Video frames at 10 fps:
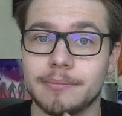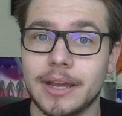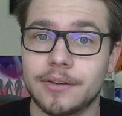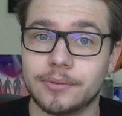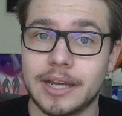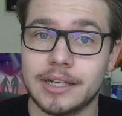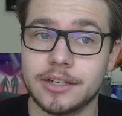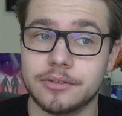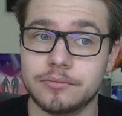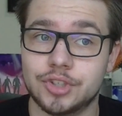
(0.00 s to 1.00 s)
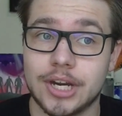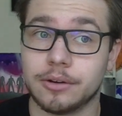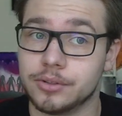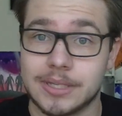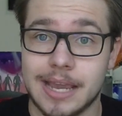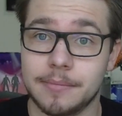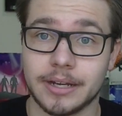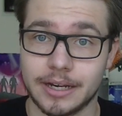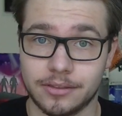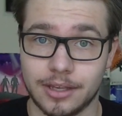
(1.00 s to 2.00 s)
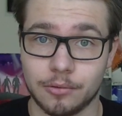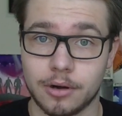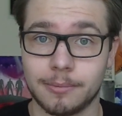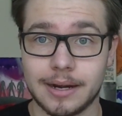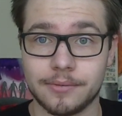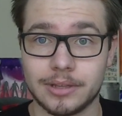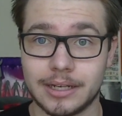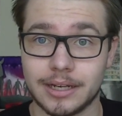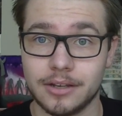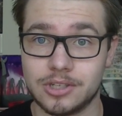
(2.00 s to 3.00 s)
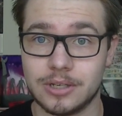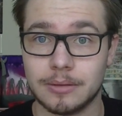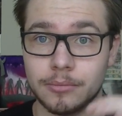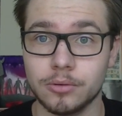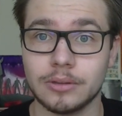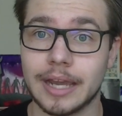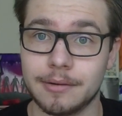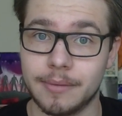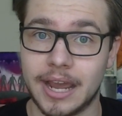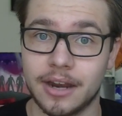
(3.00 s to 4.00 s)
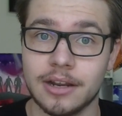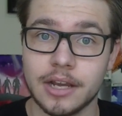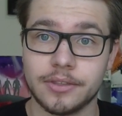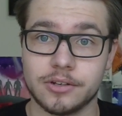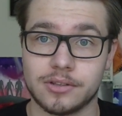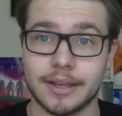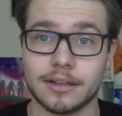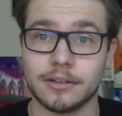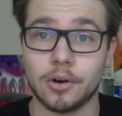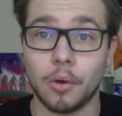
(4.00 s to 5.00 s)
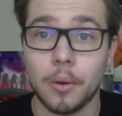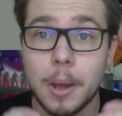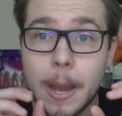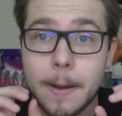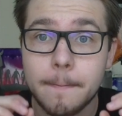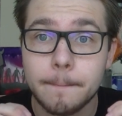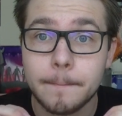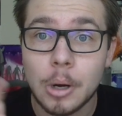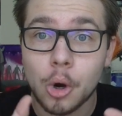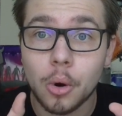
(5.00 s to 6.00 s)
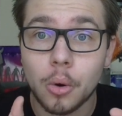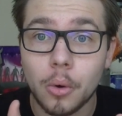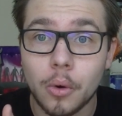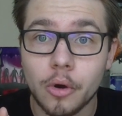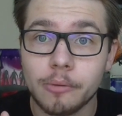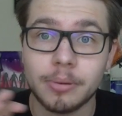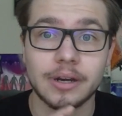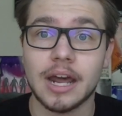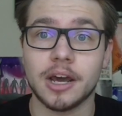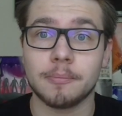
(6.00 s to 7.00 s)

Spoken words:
a Mike Flanagan, Gerald's Game kind of thing, where whenever they cut to the Moonlight Man, there's like a little, but not